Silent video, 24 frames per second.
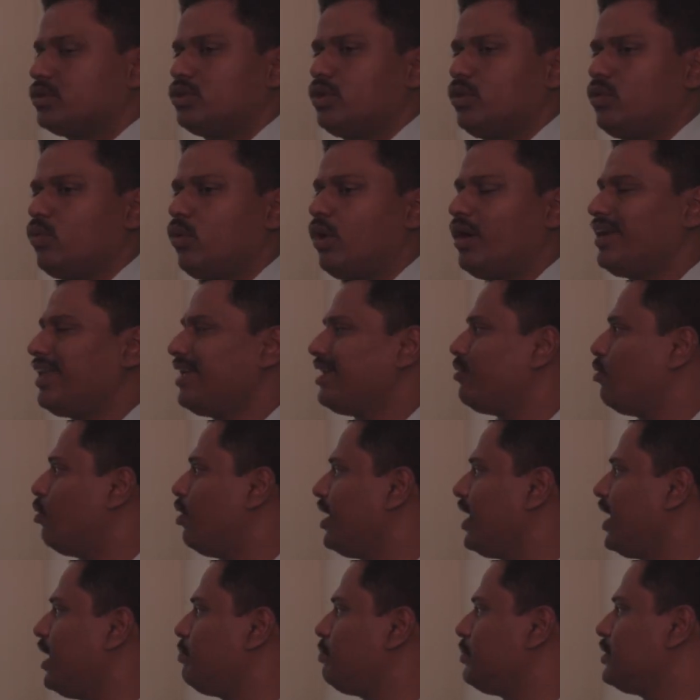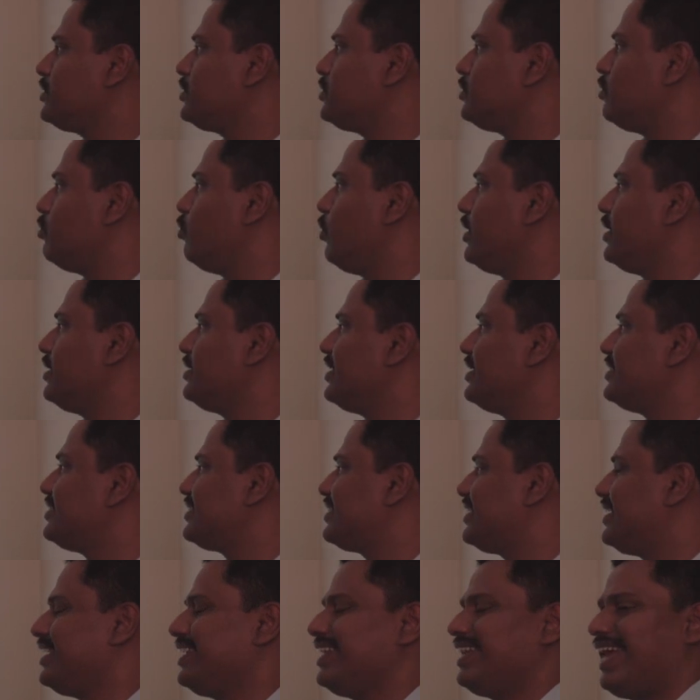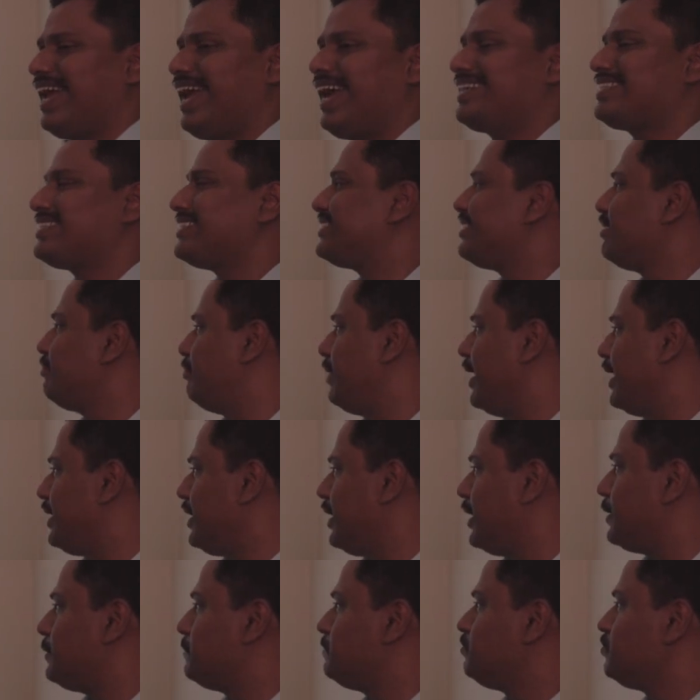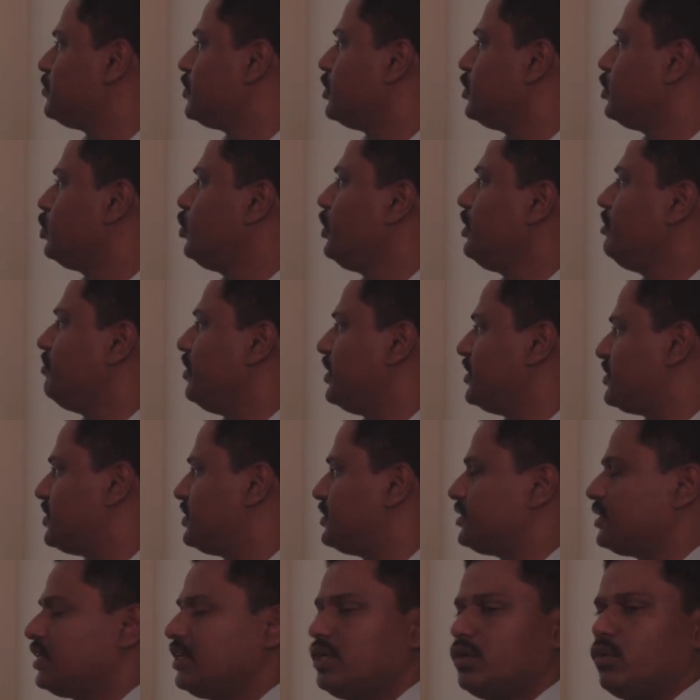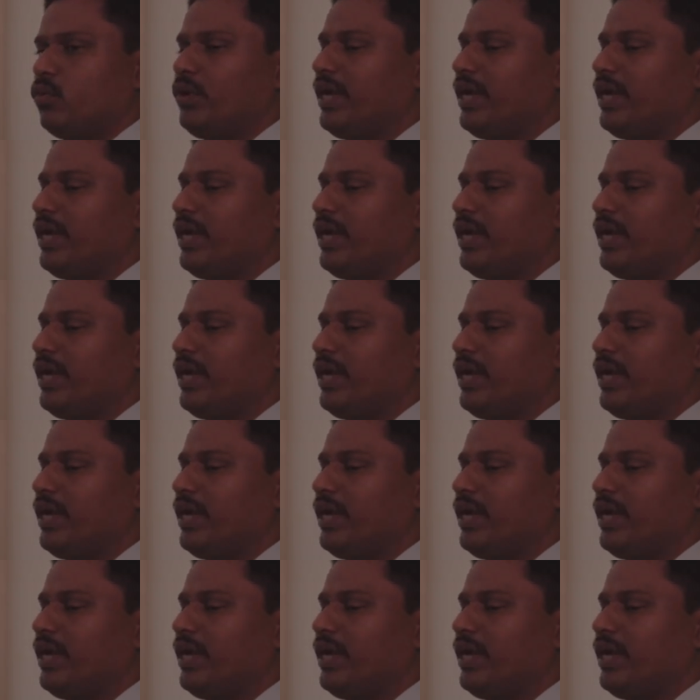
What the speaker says: So what happens when the skin acts as a barrier to invasions?